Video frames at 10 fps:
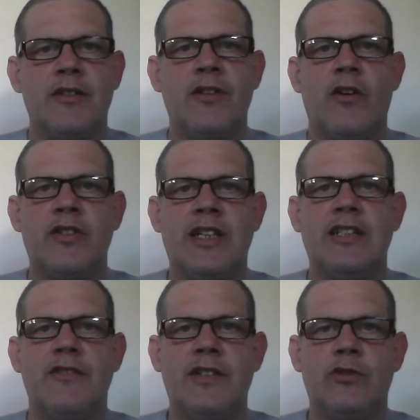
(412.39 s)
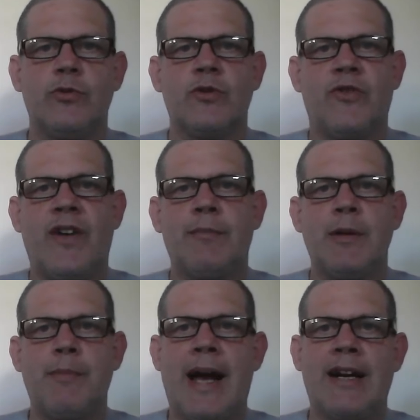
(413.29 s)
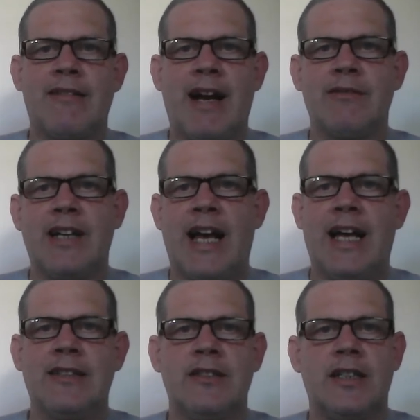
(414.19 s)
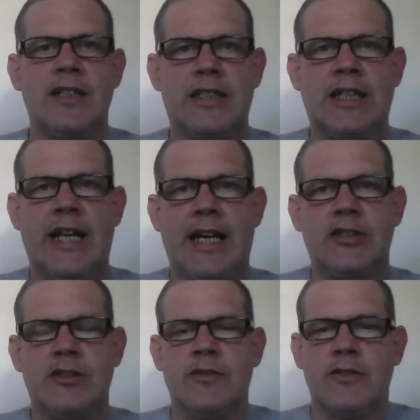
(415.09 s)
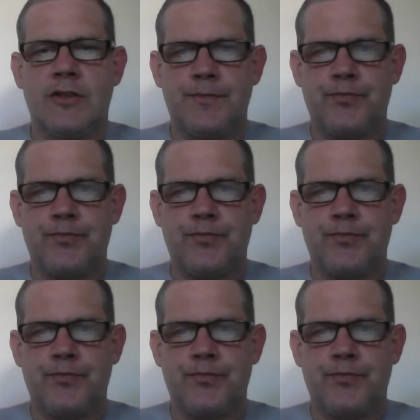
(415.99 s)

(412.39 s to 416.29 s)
not the individual's family background and connections.